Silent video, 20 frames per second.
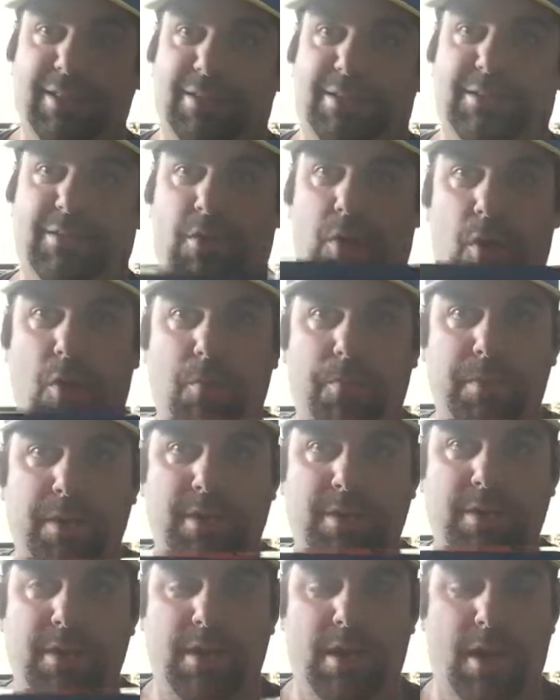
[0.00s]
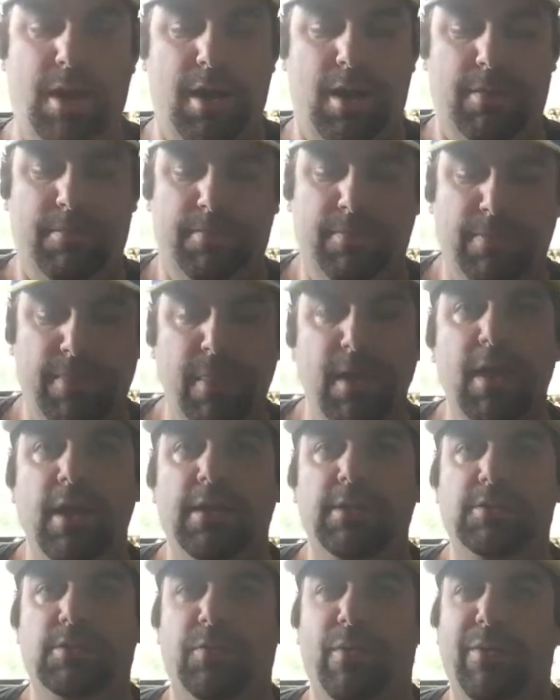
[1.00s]
this open.
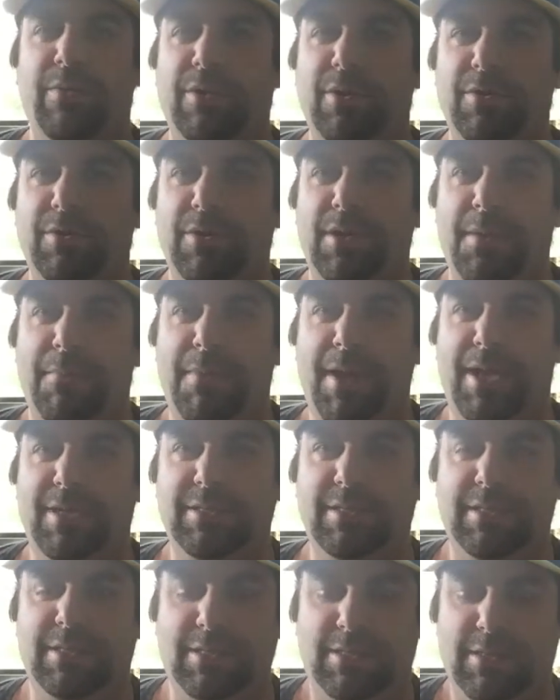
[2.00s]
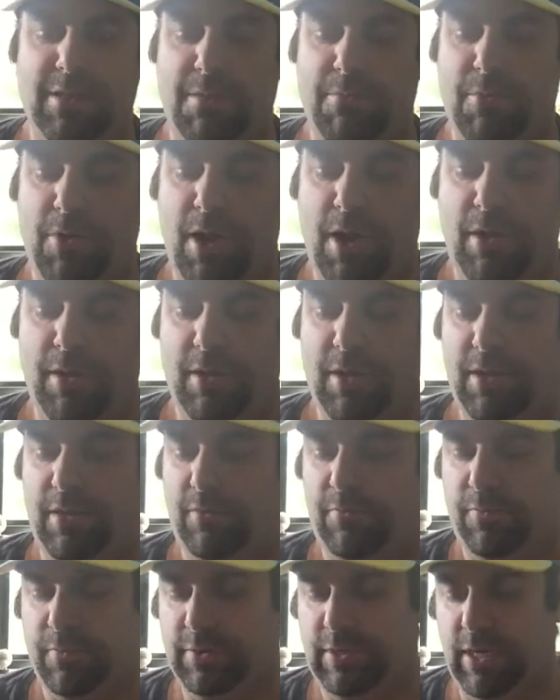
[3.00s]
So the way we're going to do the unboxing this time around
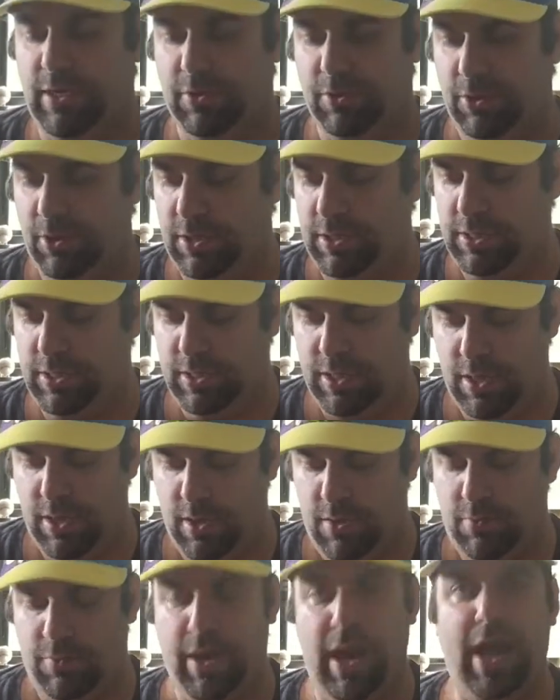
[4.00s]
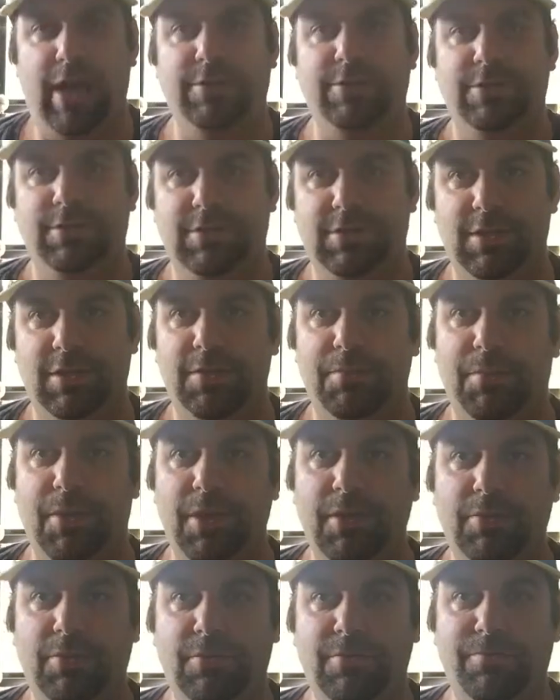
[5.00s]
is we'll take a look, reactions to the
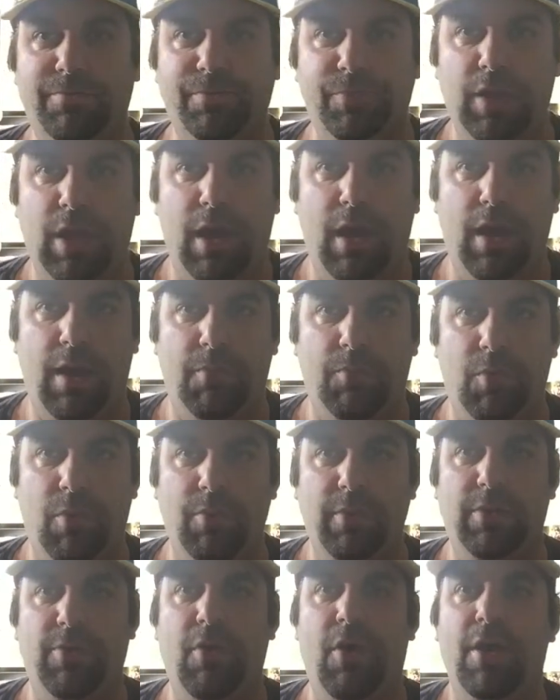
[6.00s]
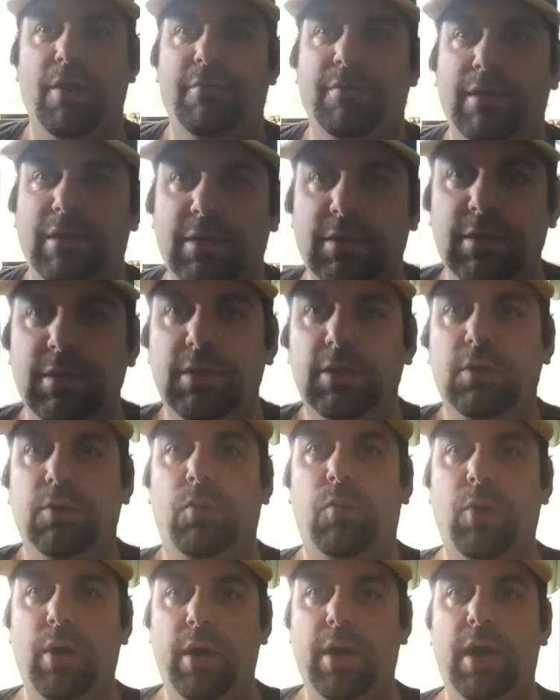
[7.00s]
bundle, what we thought of it,
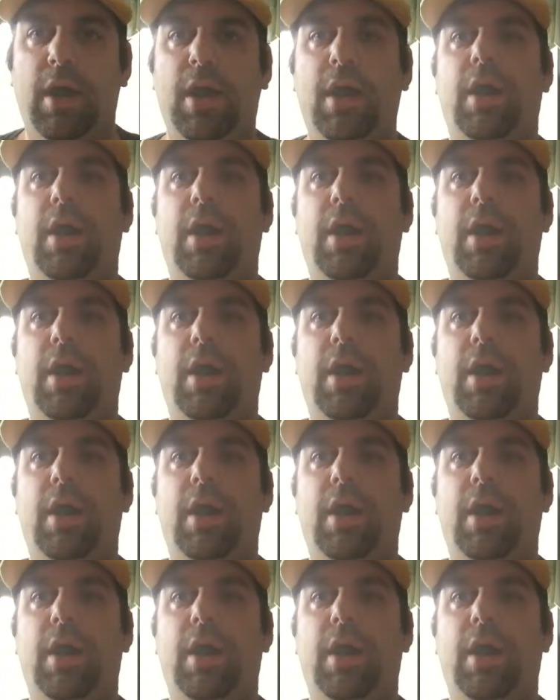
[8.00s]
what